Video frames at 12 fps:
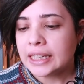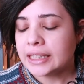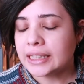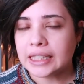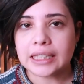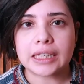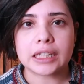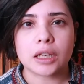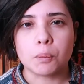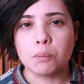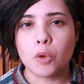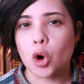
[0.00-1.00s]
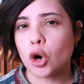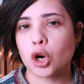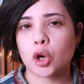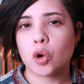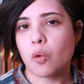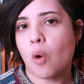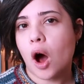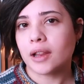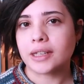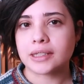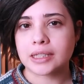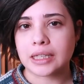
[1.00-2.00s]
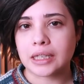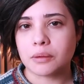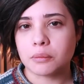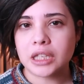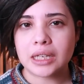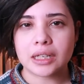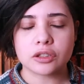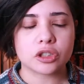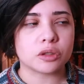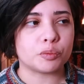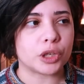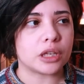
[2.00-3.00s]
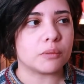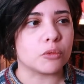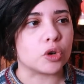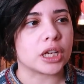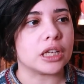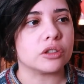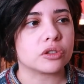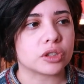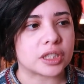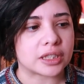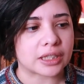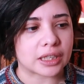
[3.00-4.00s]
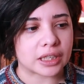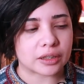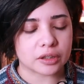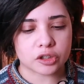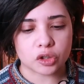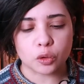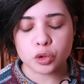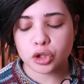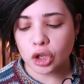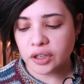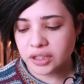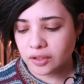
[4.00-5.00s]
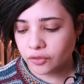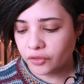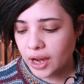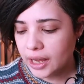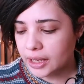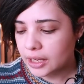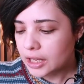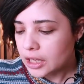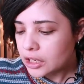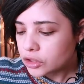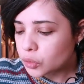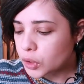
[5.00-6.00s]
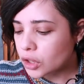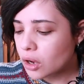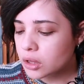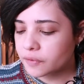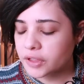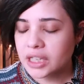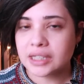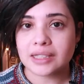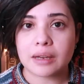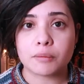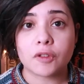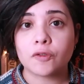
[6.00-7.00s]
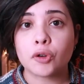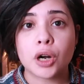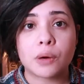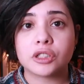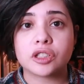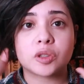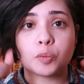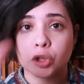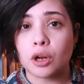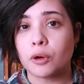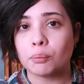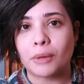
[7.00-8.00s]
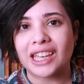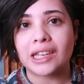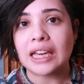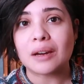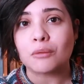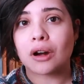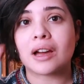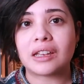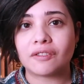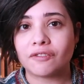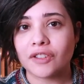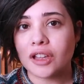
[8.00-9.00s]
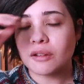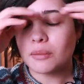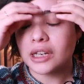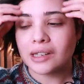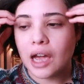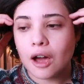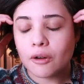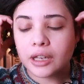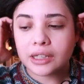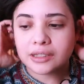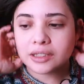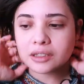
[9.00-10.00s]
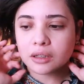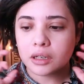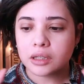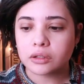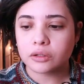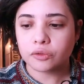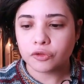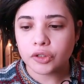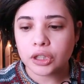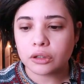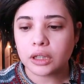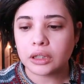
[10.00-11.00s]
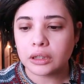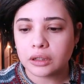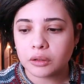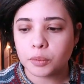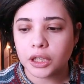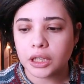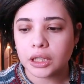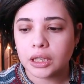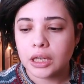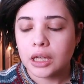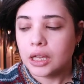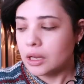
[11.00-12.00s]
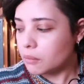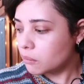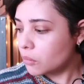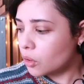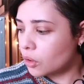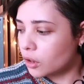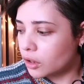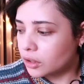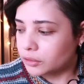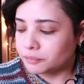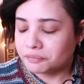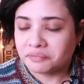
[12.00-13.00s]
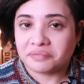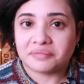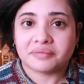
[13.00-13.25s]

needed more quality, needed to be more interesting to justify doing all of this. And before I would just put on my camera and film, and now it started to feel a little bit more,